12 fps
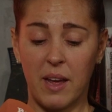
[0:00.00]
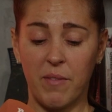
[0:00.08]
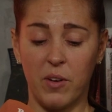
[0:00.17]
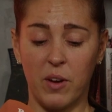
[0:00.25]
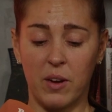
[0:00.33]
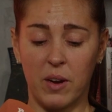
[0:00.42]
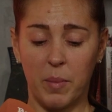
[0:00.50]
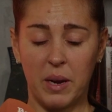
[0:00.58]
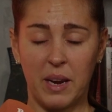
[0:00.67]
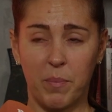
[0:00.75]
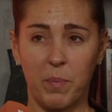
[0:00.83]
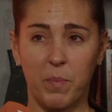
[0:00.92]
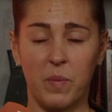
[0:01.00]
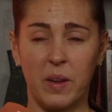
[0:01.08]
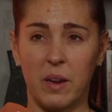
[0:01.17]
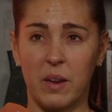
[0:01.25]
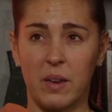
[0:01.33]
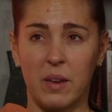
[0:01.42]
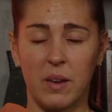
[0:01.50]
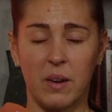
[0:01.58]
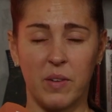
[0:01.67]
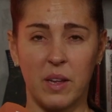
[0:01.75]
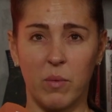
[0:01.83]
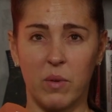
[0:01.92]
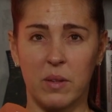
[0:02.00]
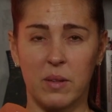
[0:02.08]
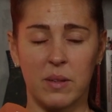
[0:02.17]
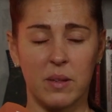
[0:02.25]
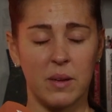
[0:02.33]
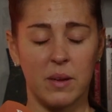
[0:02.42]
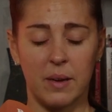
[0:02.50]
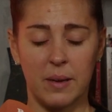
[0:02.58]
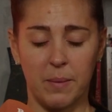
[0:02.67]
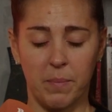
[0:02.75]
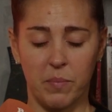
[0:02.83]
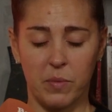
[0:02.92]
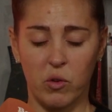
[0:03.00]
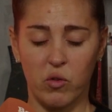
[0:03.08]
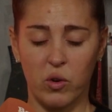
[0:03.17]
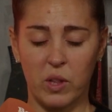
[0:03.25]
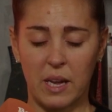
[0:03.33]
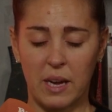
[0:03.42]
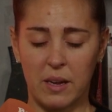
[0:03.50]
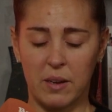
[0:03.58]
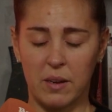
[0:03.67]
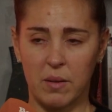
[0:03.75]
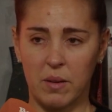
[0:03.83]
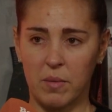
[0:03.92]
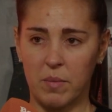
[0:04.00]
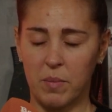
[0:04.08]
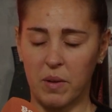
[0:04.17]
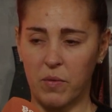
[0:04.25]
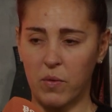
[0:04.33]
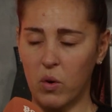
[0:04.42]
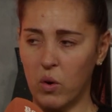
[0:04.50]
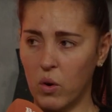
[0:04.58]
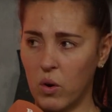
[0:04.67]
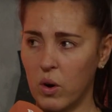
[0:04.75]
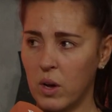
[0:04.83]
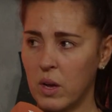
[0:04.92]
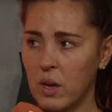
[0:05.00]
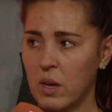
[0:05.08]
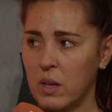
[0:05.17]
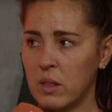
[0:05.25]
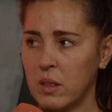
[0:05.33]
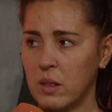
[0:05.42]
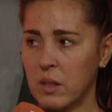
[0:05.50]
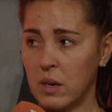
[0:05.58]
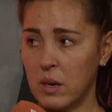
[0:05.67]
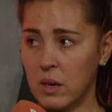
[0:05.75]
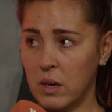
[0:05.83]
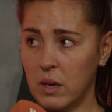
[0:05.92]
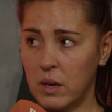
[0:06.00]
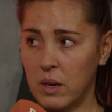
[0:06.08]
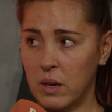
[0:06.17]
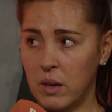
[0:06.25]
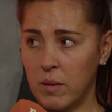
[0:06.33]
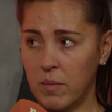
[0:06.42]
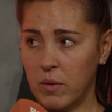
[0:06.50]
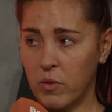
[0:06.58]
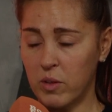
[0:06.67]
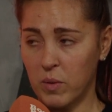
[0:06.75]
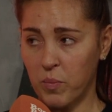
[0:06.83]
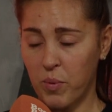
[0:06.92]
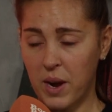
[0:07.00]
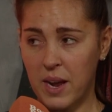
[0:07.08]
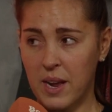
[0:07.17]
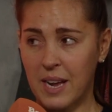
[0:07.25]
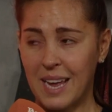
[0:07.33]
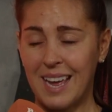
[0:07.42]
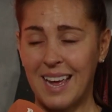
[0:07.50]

Everton. I mean, they did it. I think it was the draw they had before the Christmas break.